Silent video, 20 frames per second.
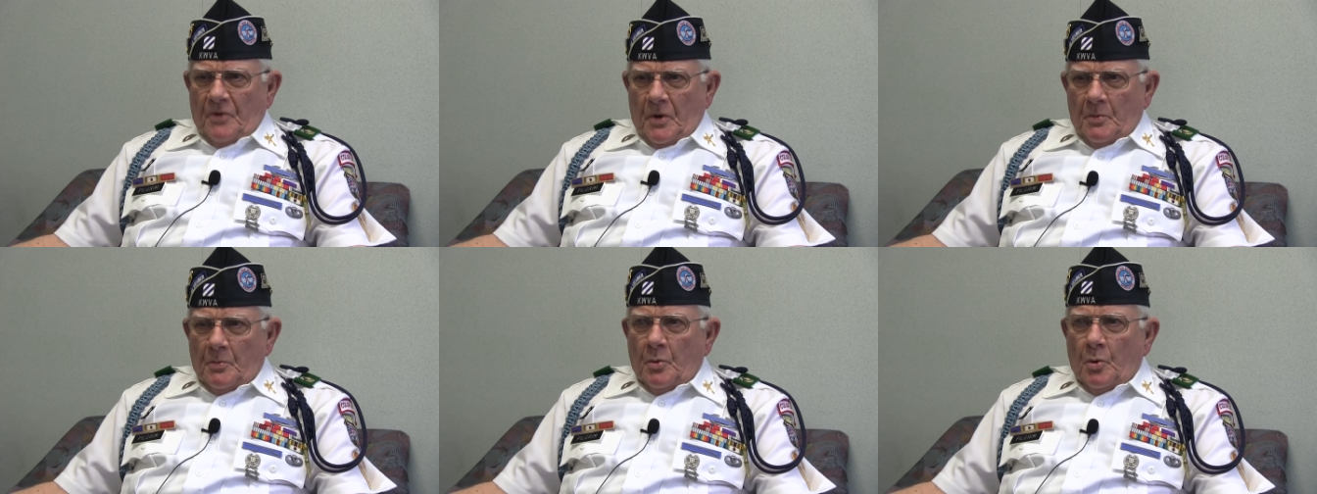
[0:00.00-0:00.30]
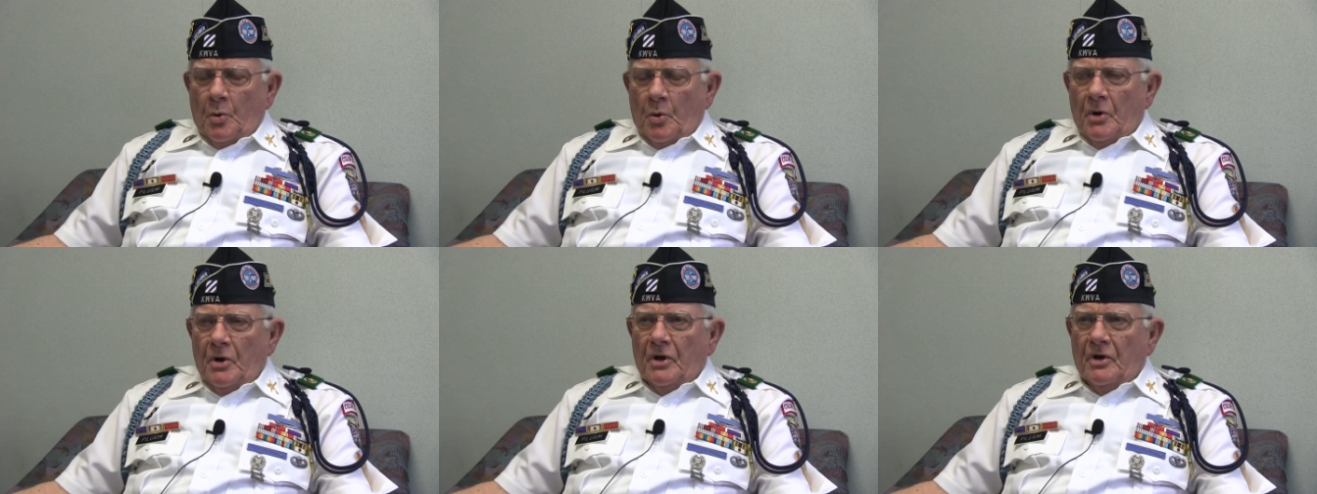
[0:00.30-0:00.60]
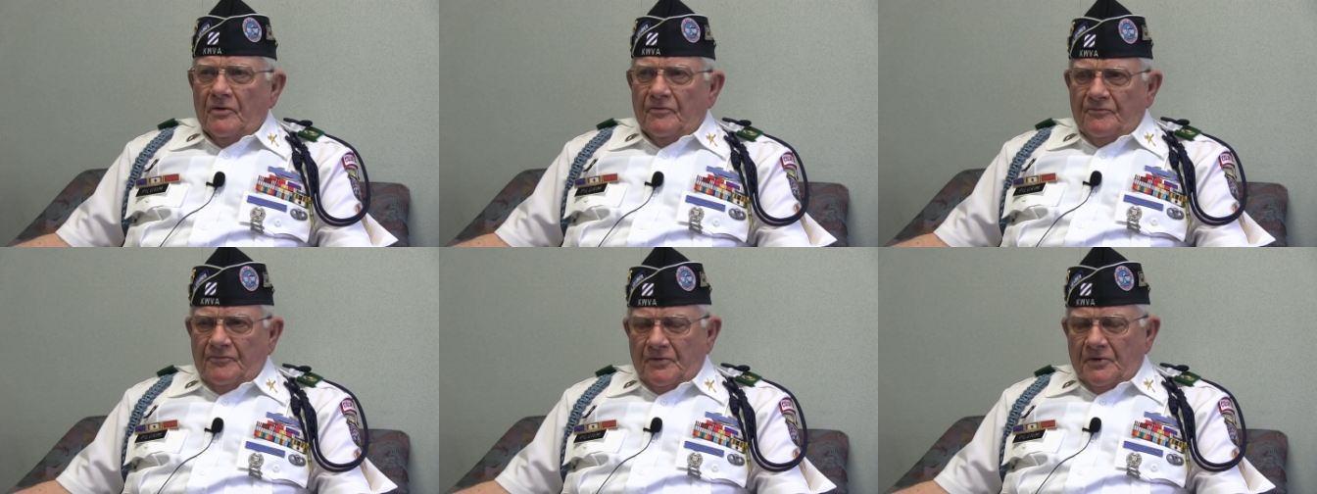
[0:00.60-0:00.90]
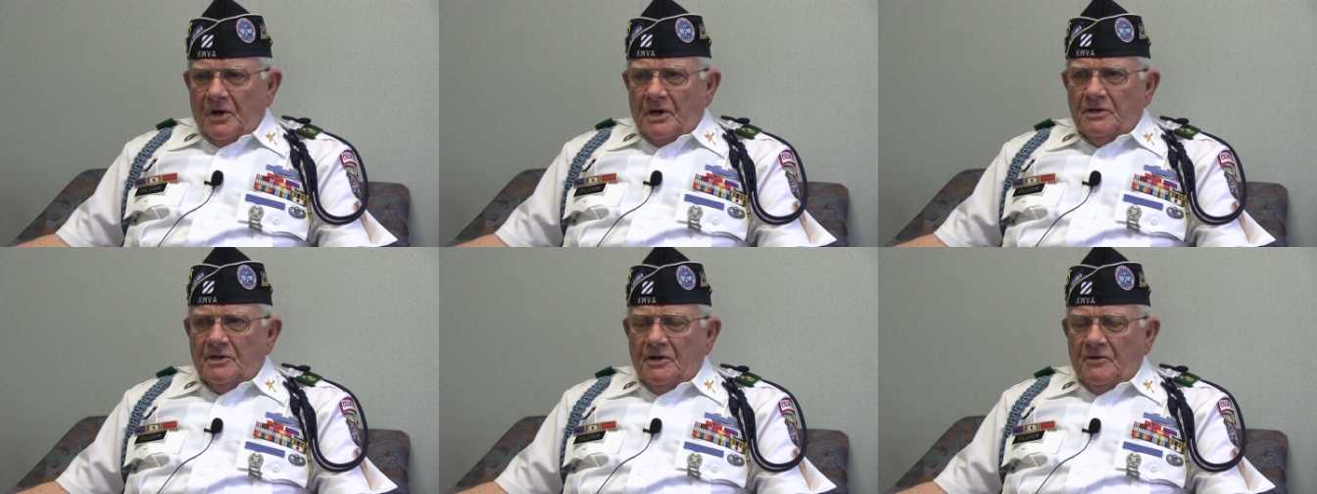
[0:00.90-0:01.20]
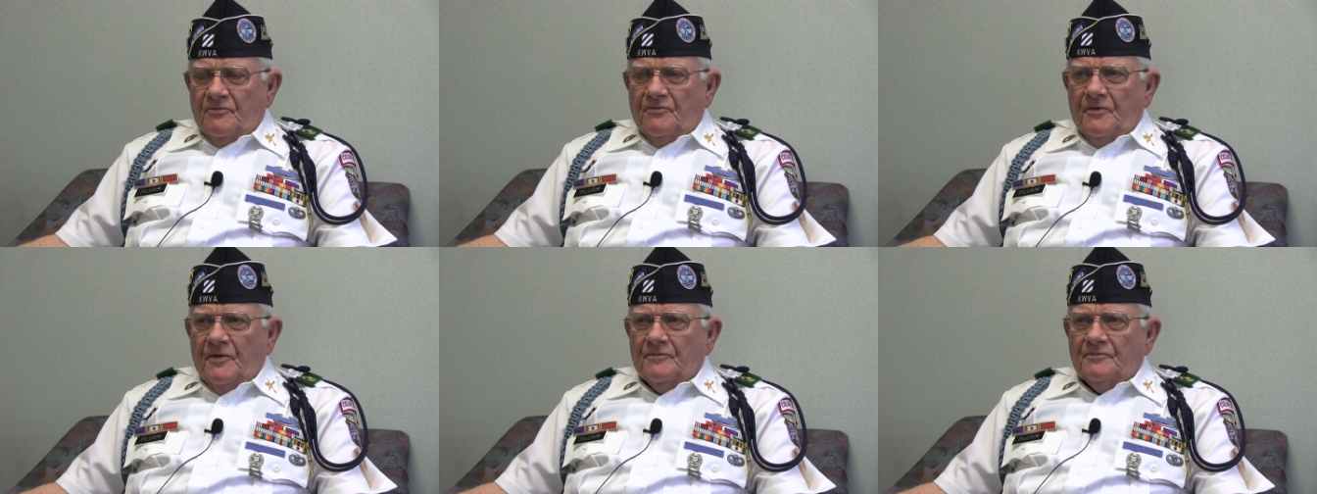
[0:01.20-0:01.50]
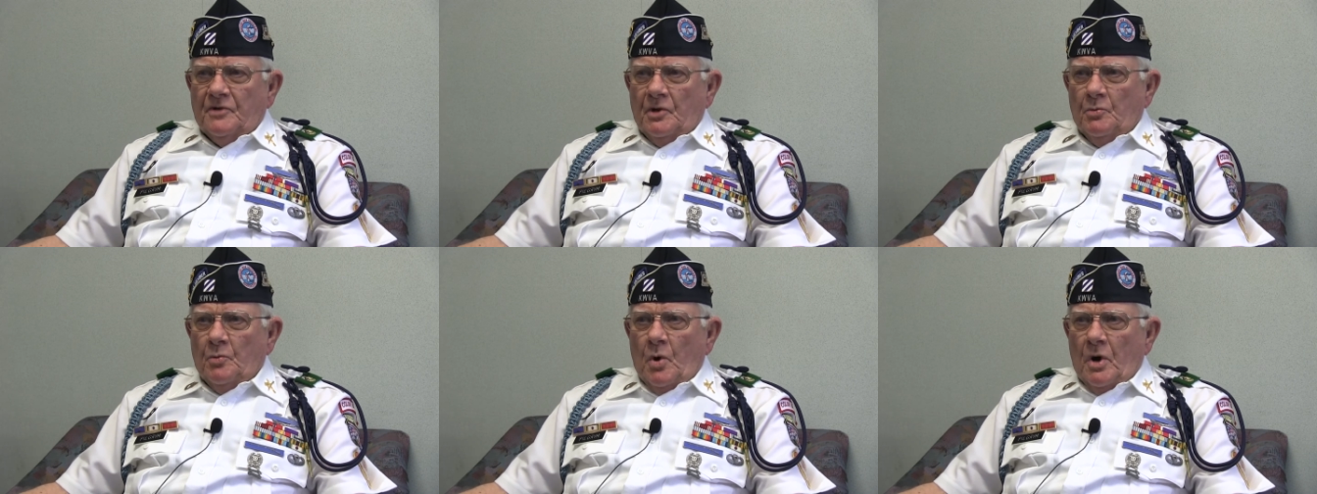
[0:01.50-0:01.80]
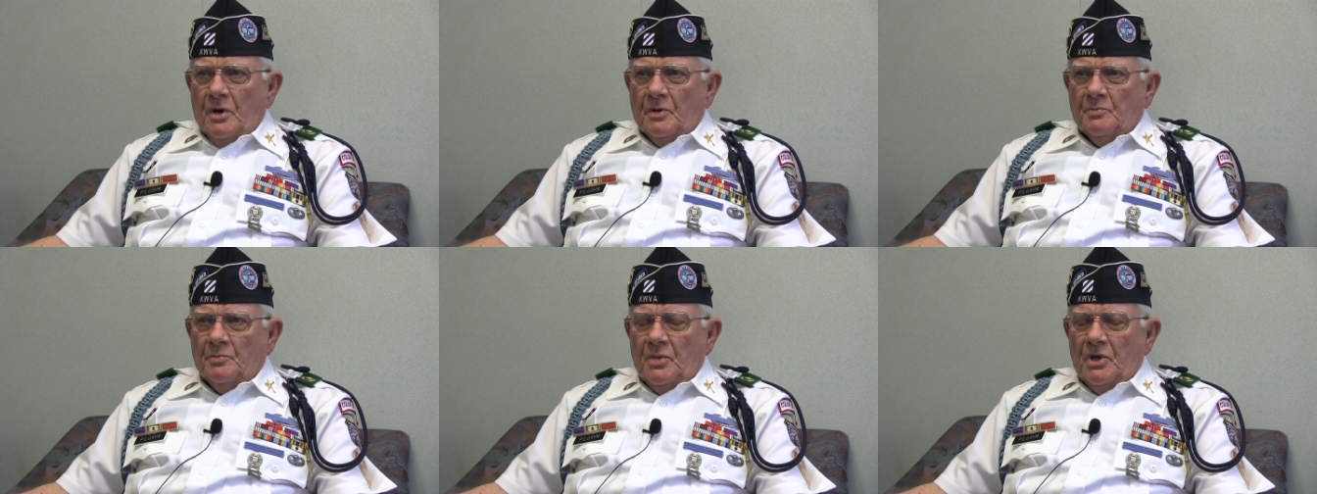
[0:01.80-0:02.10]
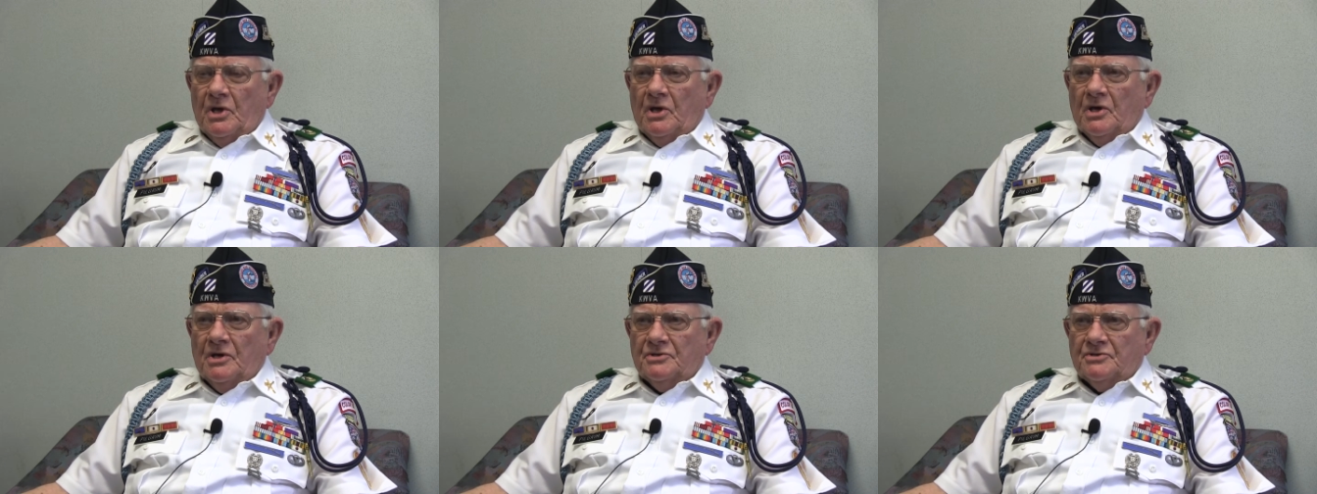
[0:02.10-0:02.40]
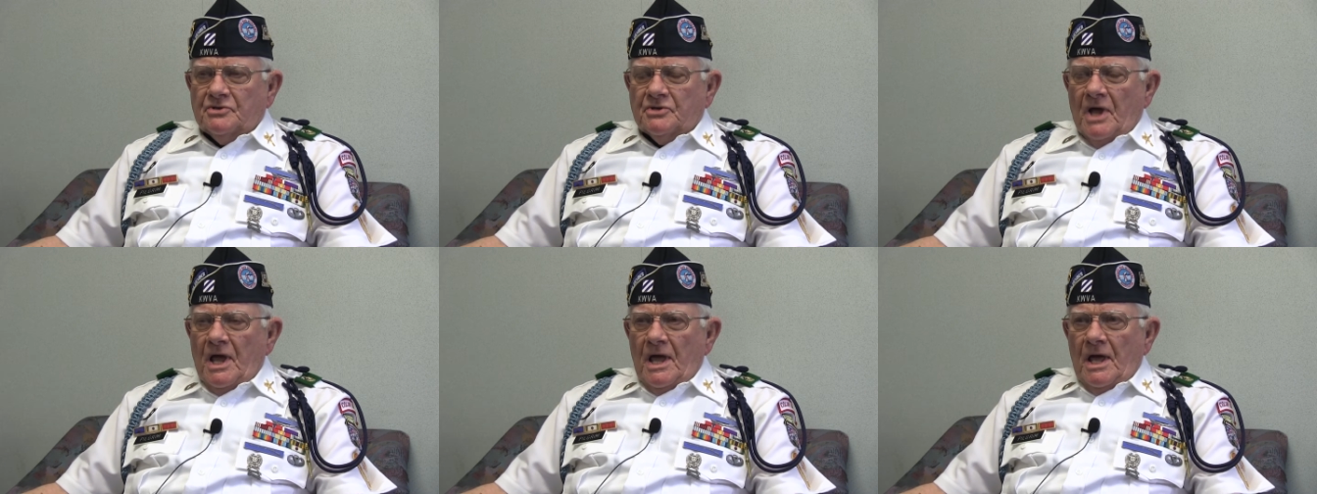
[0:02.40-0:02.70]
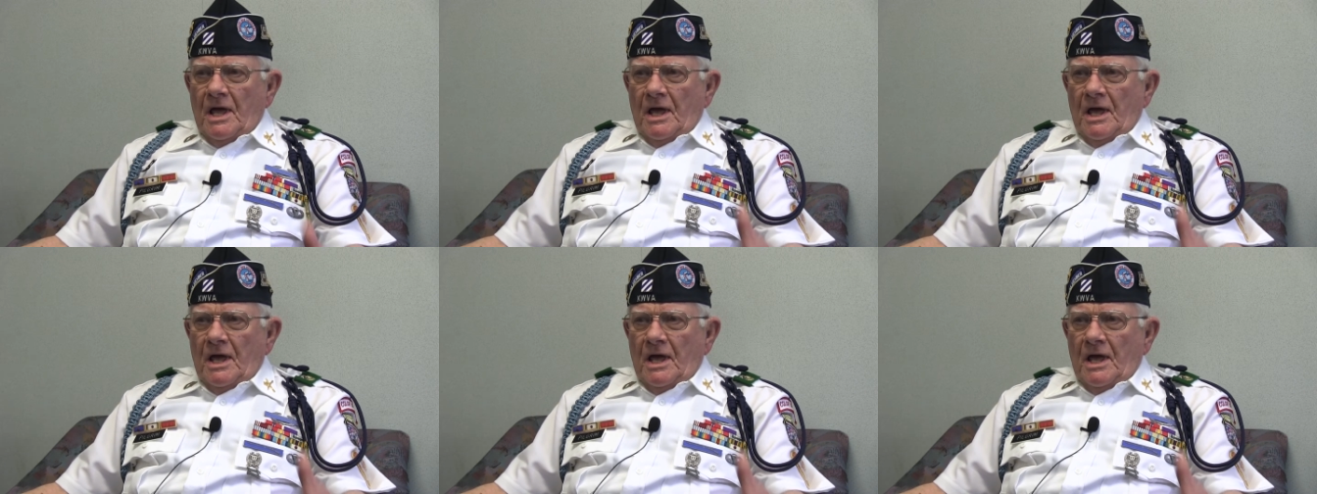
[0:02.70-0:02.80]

February of nineteen fifty-one because